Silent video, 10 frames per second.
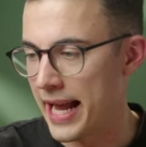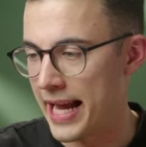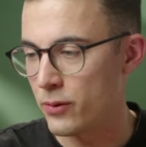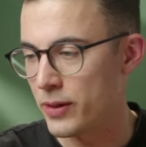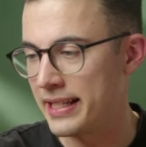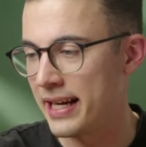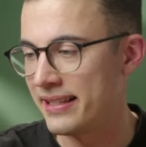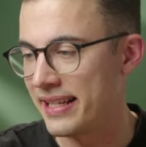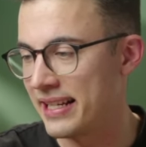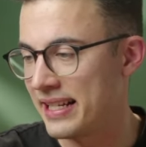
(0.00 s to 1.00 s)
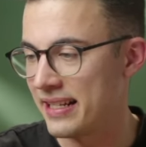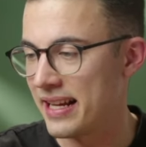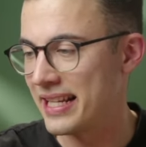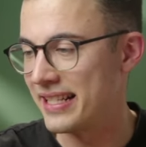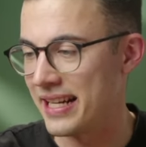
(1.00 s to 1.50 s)
and Rita saying,
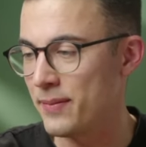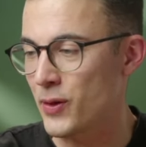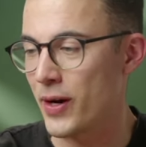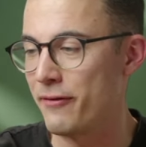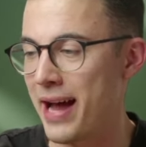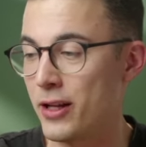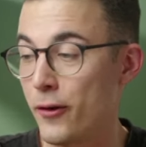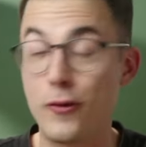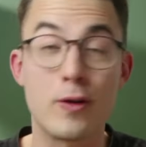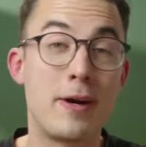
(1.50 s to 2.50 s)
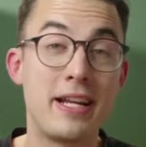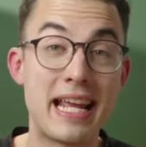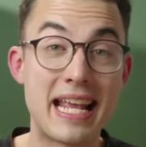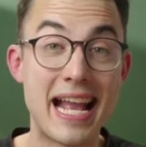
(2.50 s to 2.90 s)
it seems great value for money.